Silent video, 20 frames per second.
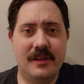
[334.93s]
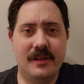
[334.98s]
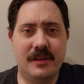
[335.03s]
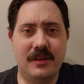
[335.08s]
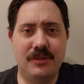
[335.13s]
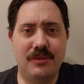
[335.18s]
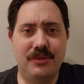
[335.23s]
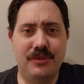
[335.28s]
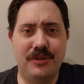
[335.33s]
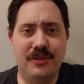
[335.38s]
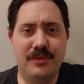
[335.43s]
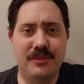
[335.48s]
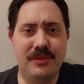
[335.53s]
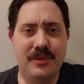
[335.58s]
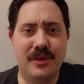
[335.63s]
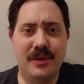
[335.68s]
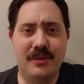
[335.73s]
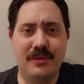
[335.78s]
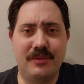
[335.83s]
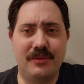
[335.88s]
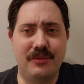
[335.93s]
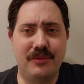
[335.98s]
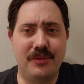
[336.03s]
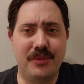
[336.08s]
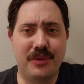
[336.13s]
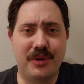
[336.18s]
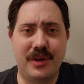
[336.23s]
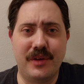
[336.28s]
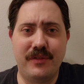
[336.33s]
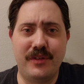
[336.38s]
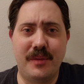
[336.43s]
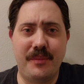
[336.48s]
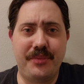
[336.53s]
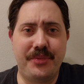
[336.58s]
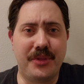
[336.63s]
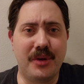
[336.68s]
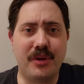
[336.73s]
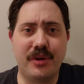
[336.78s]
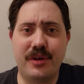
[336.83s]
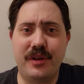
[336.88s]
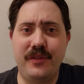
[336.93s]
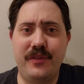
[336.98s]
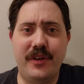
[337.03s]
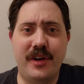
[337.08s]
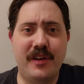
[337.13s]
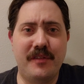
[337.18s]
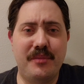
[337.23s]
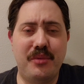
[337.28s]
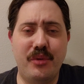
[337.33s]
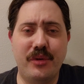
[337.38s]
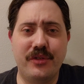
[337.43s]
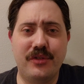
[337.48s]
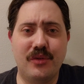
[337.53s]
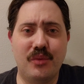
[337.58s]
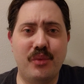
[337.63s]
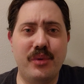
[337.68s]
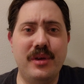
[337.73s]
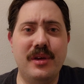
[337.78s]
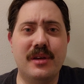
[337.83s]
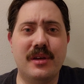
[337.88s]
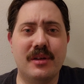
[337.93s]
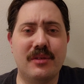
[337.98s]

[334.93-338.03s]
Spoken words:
when we're giving up 35 points a week,